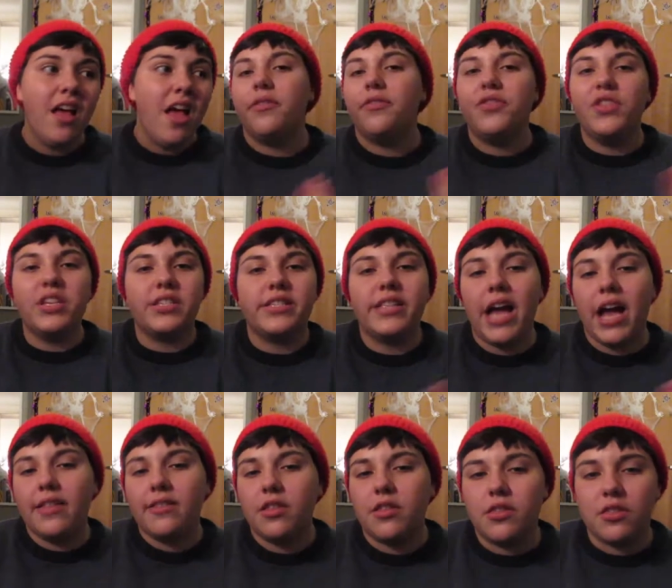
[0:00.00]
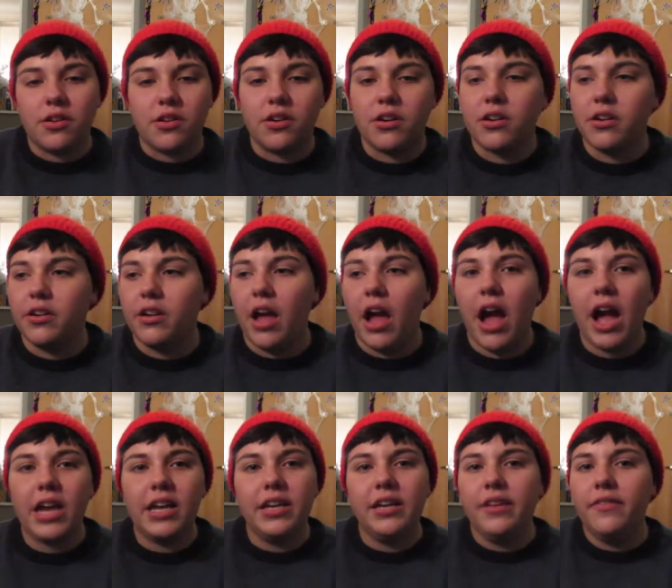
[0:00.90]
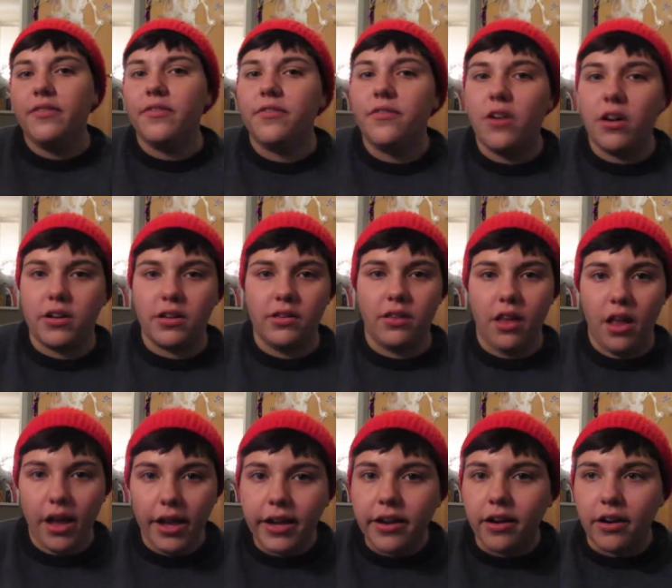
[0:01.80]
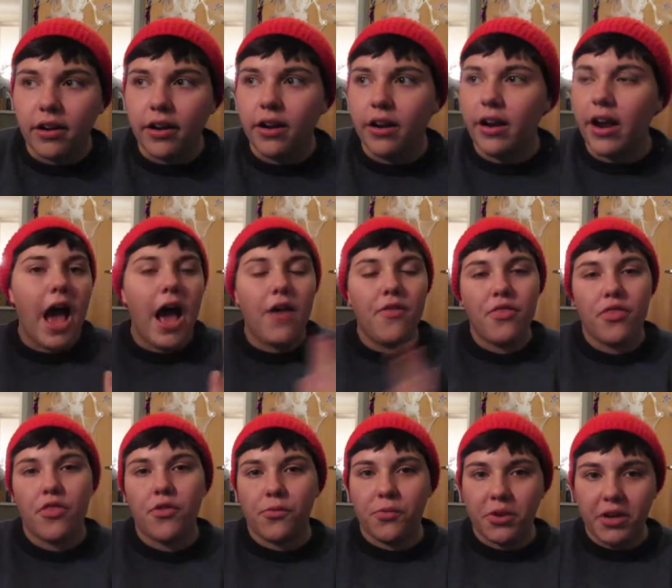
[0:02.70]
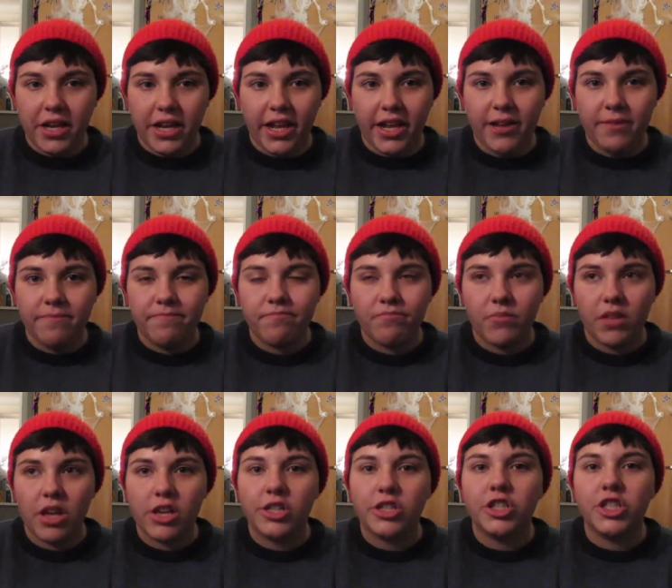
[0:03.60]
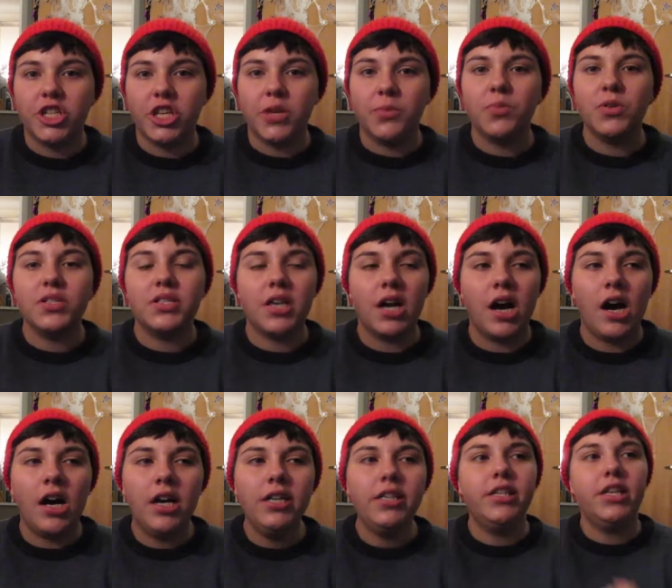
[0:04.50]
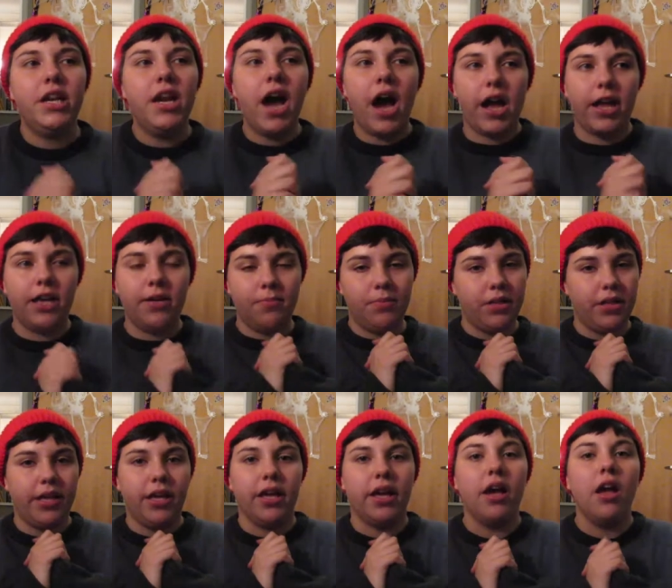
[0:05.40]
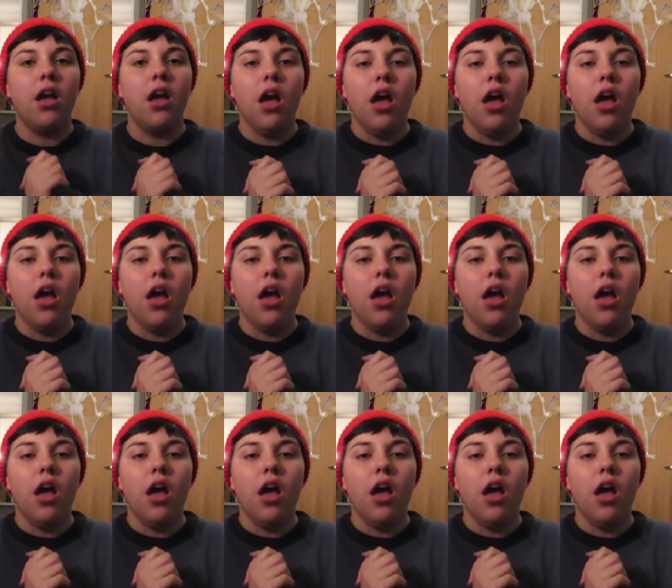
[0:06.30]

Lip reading: This, that, and the third. I didn't even fucking like her. And 3, she was undeniably